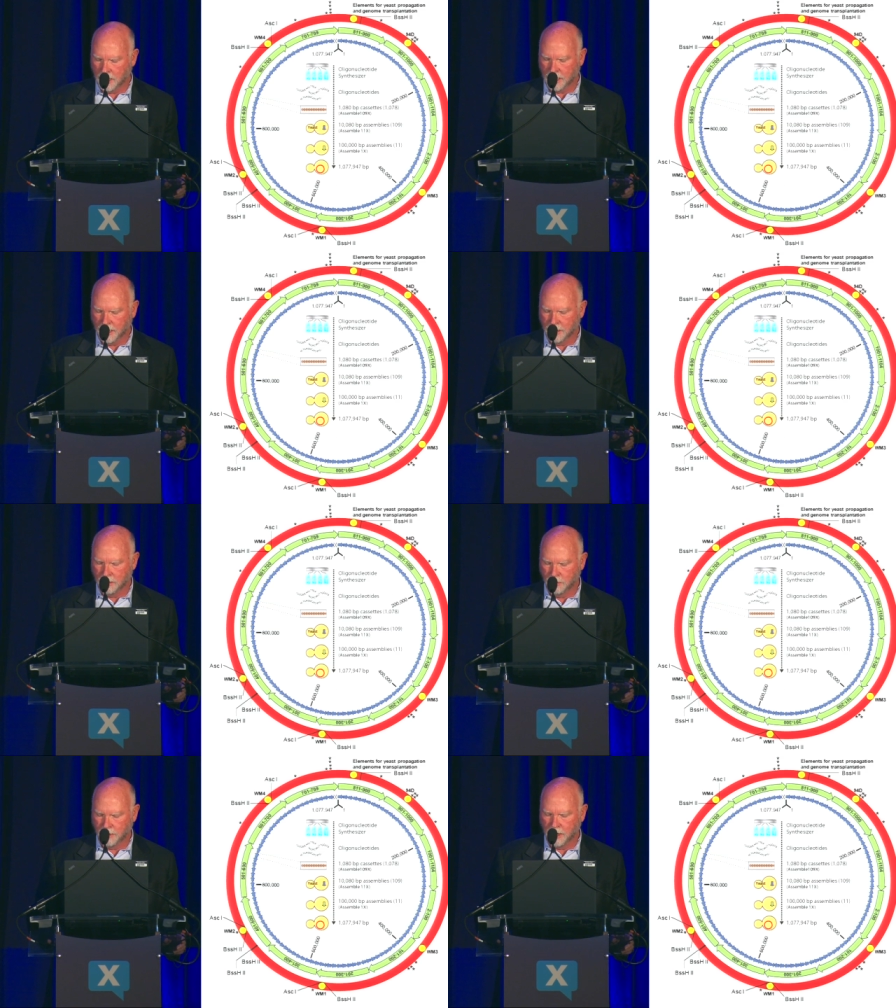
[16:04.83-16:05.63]
uh,
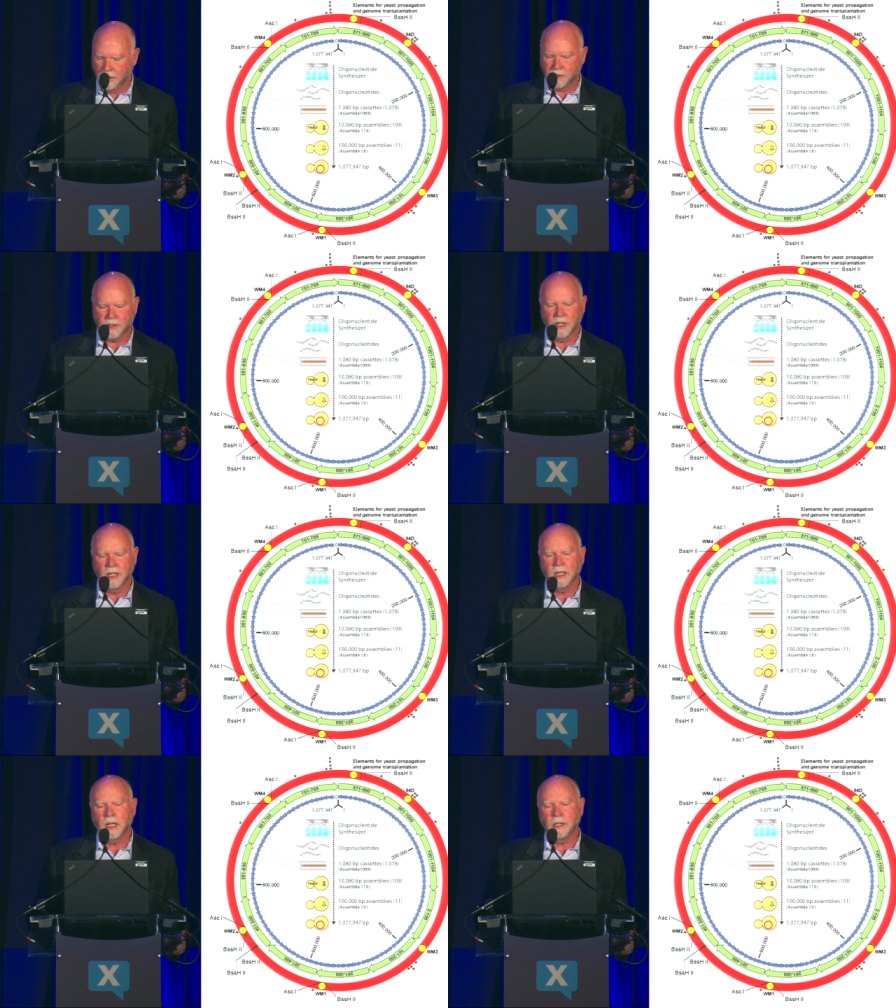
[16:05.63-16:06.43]
into yeast,
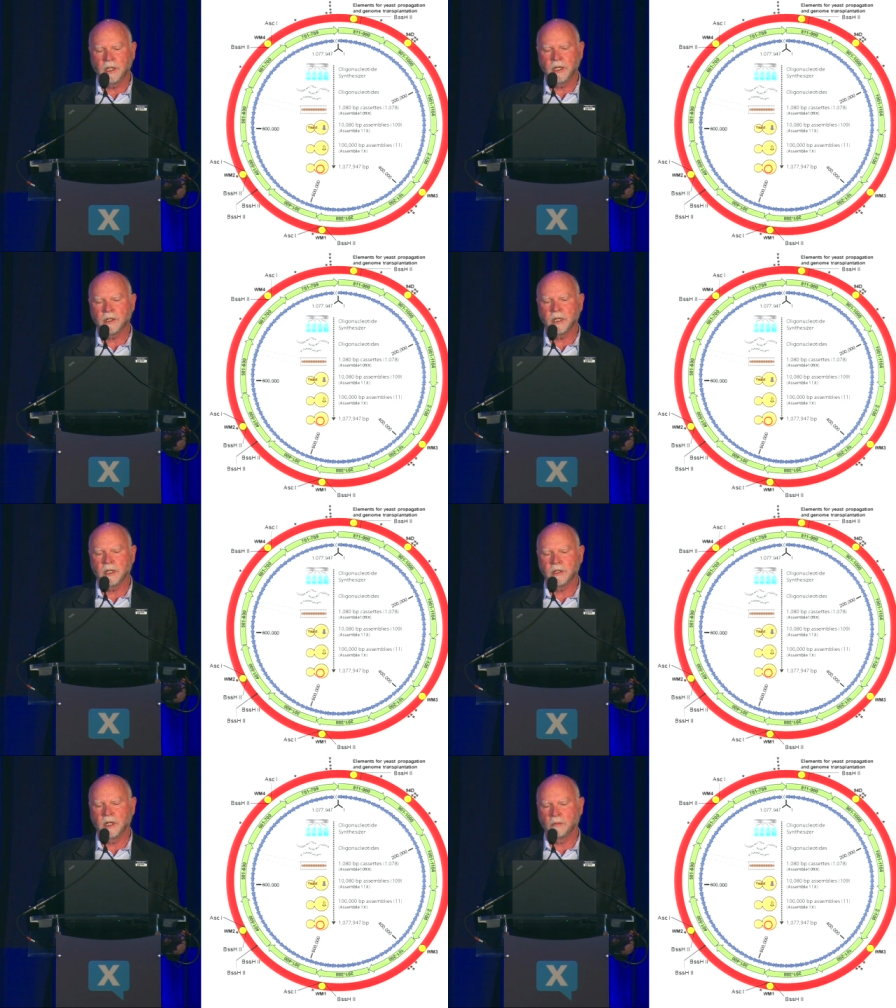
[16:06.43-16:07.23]
and yeast
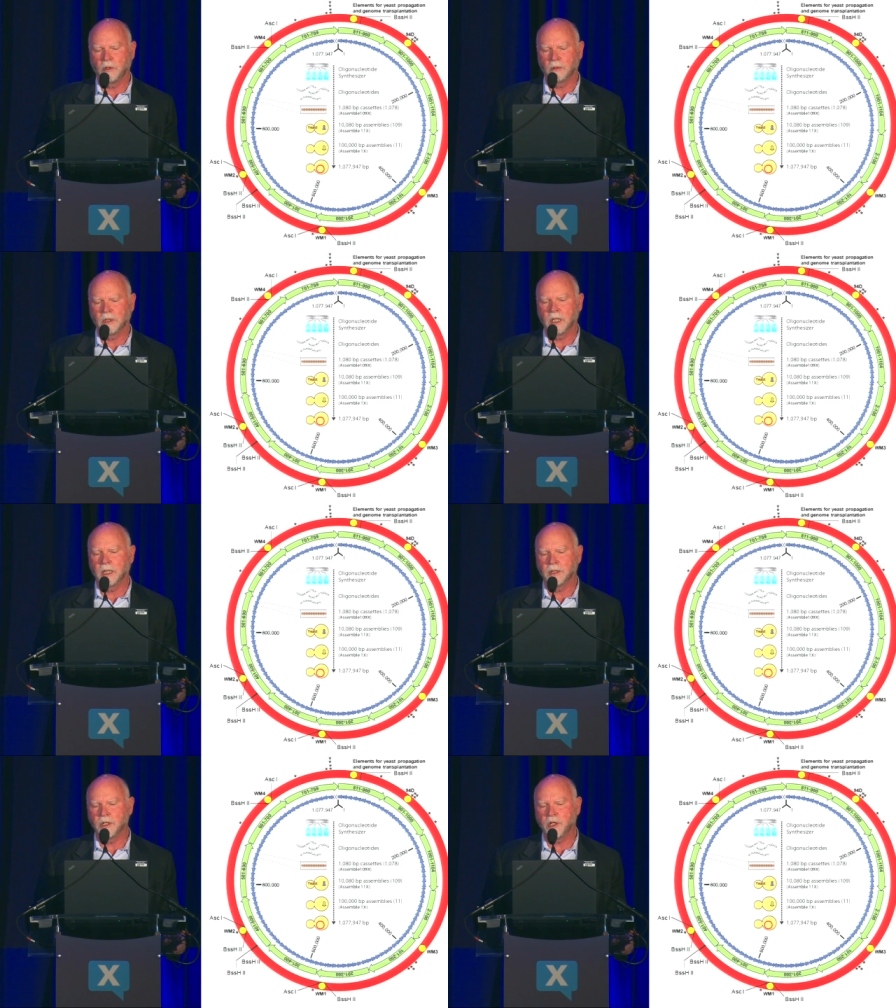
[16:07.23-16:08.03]
assembled
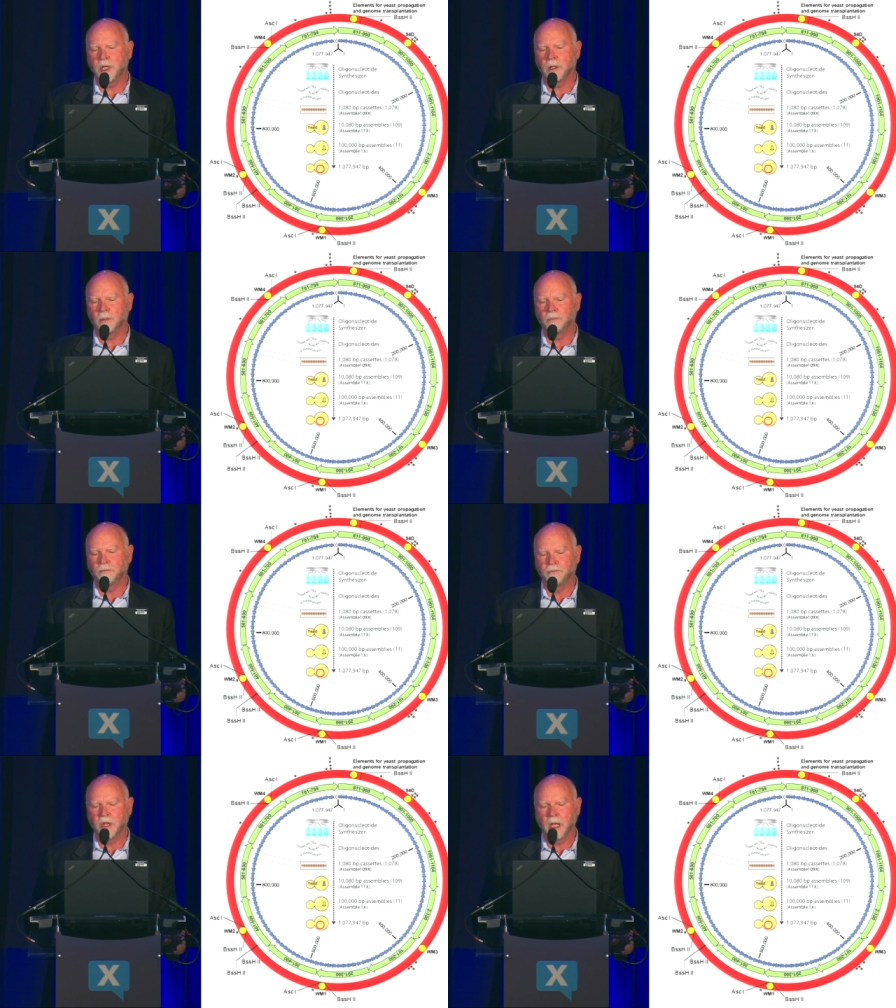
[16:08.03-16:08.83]
uh, the genome.
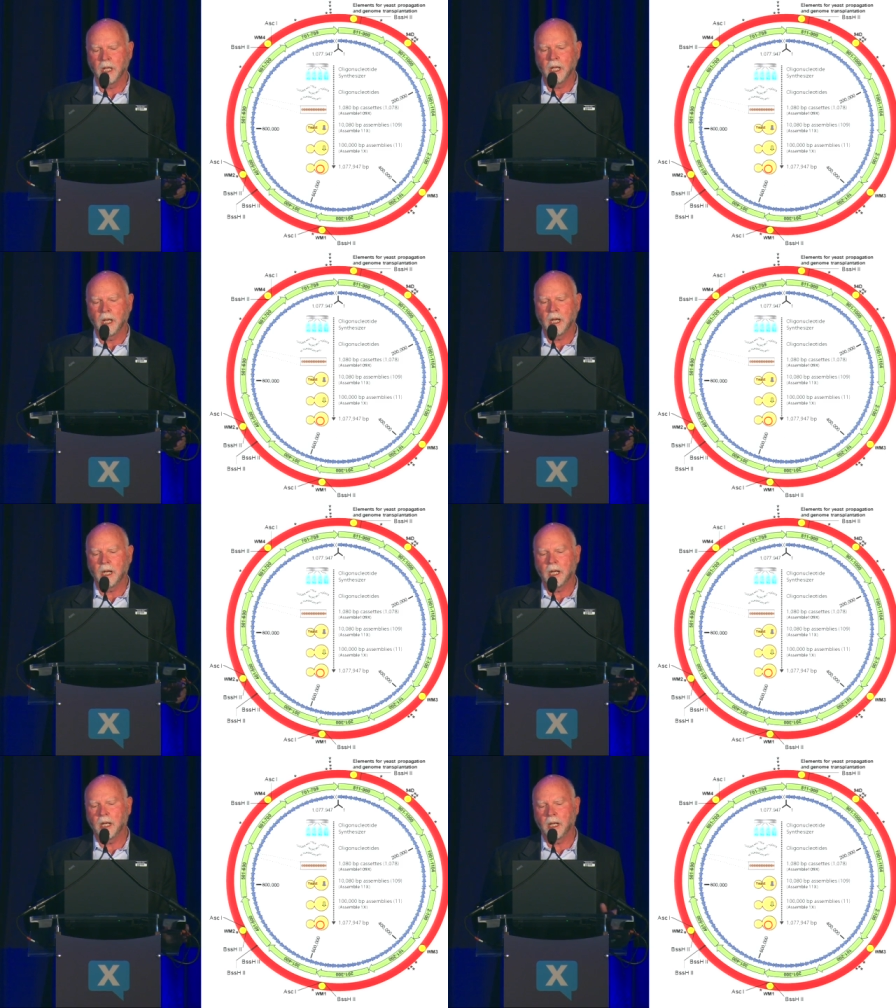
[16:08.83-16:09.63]

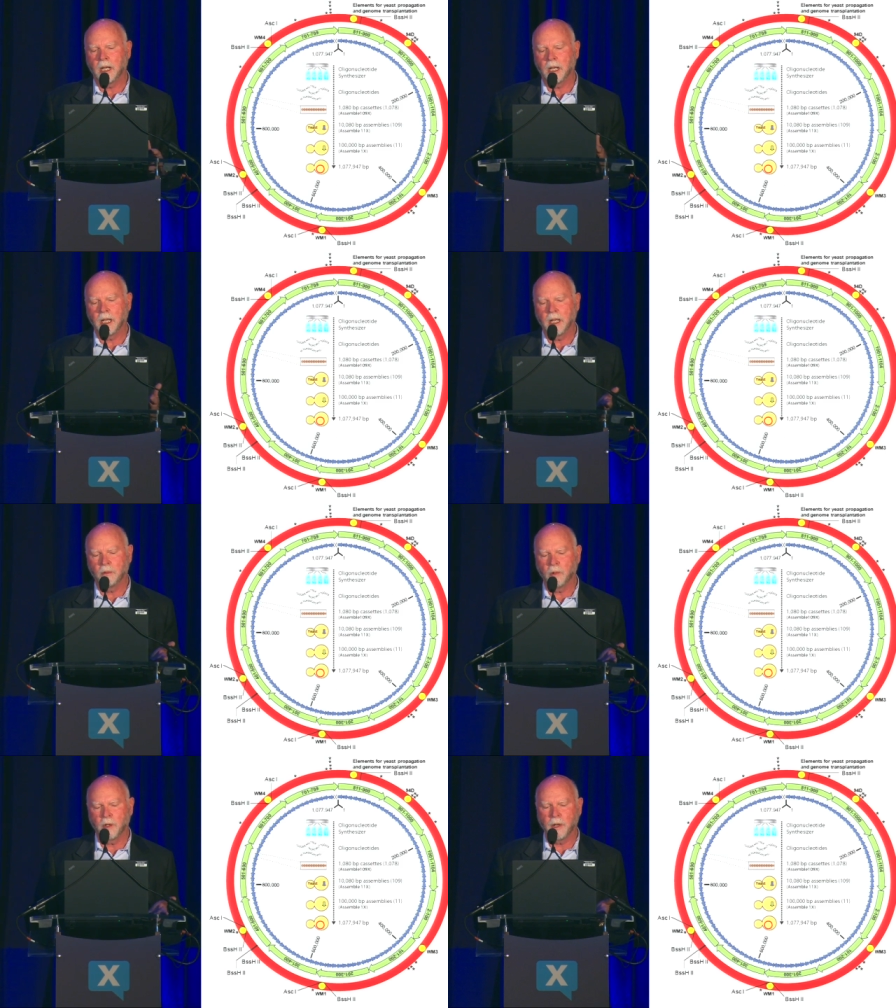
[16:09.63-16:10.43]
Uh,
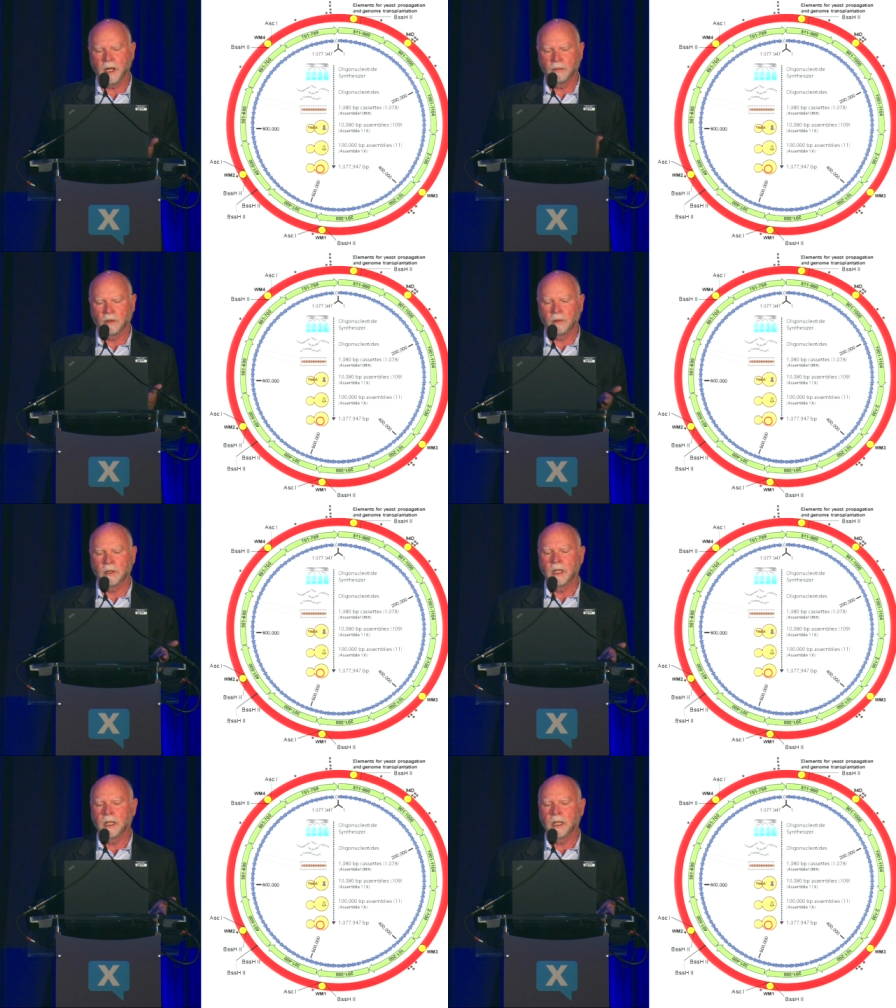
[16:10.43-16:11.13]
and we were able